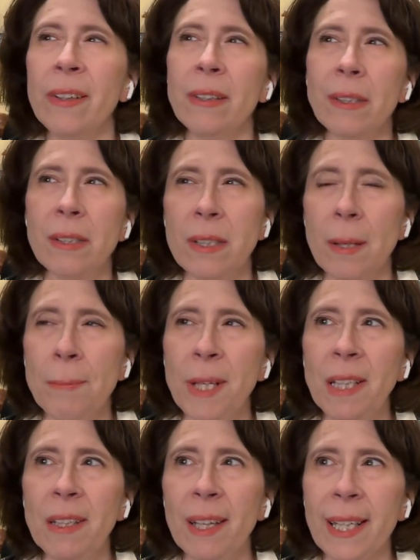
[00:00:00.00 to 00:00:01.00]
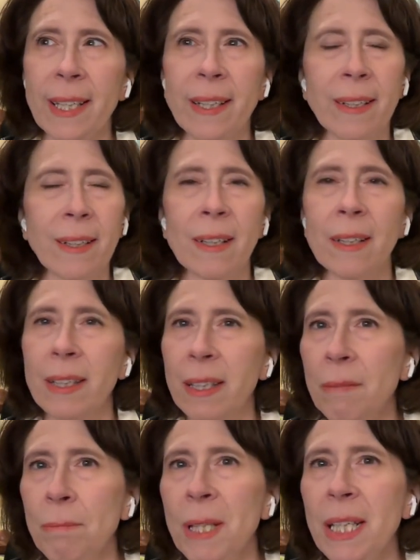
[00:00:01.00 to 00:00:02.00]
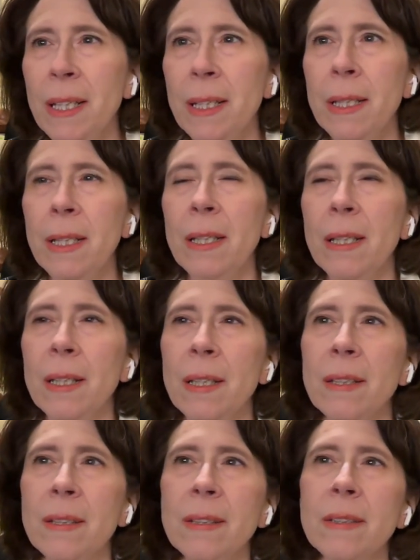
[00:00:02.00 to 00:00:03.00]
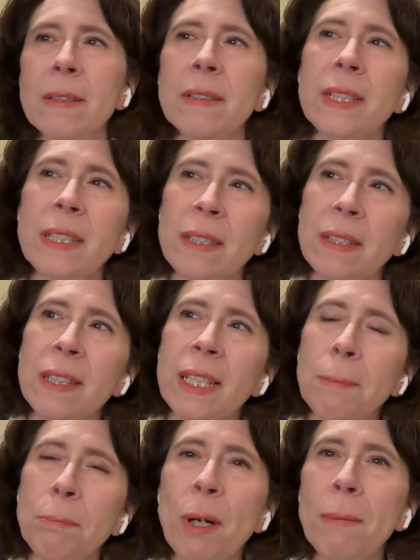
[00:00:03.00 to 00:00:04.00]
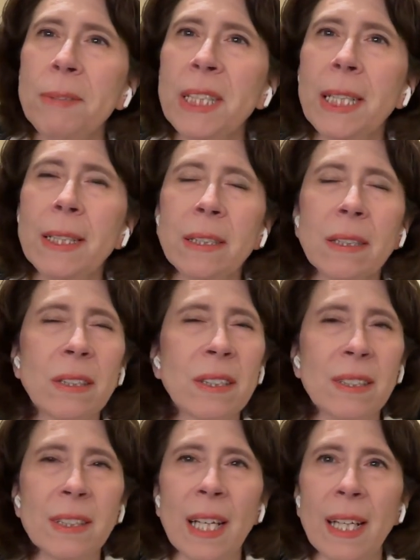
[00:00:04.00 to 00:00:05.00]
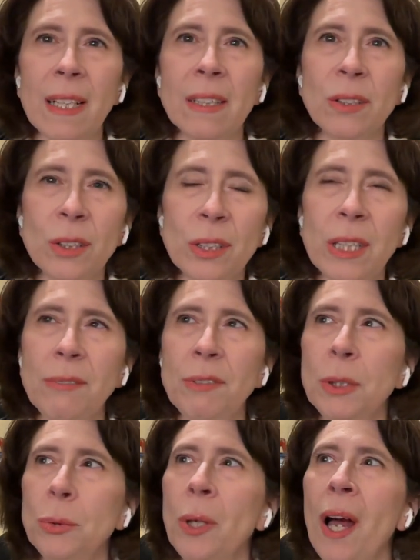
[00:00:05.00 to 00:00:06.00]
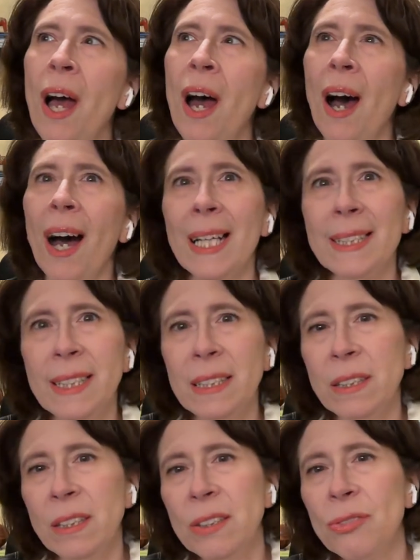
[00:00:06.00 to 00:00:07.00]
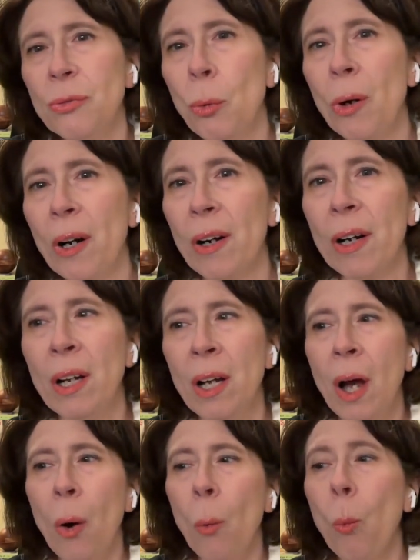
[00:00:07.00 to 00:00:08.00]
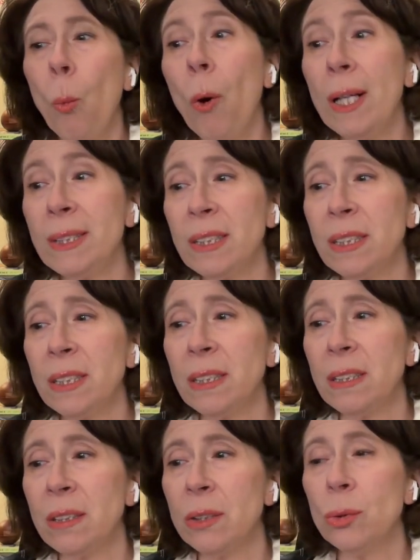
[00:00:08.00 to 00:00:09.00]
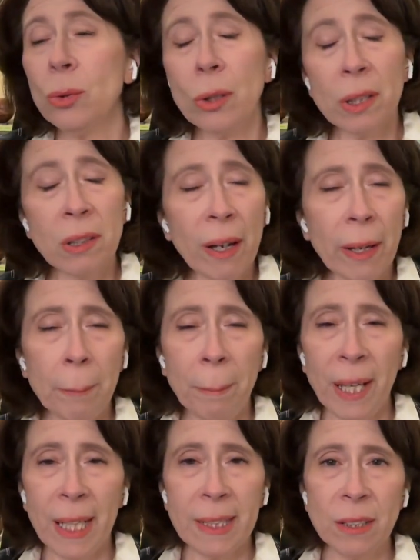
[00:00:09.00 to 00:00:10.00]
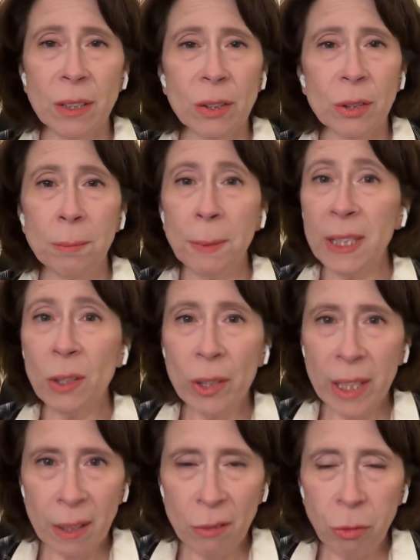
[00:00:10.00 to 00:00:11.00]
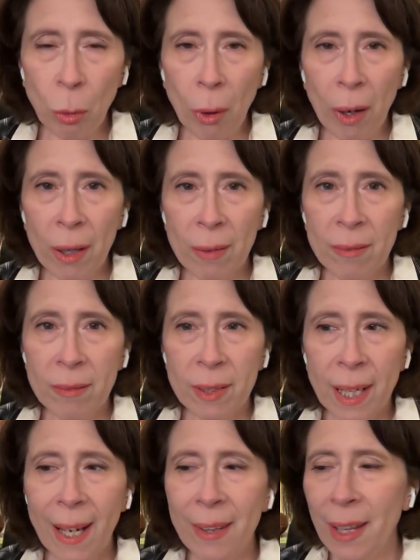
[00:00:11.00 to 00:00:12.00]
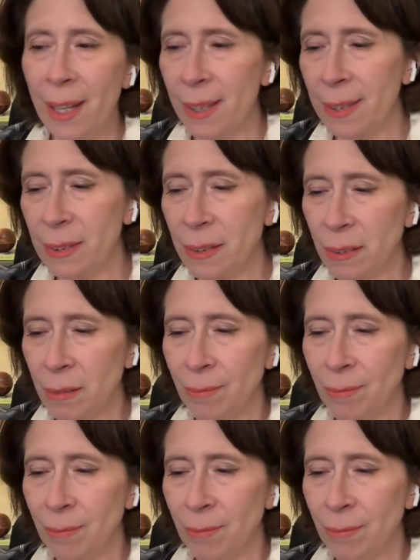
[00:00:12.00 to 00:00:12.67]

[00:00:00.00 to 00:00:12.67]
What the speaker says: something like give me, like prompting it to give you ideas for what your client base could be looking for, and then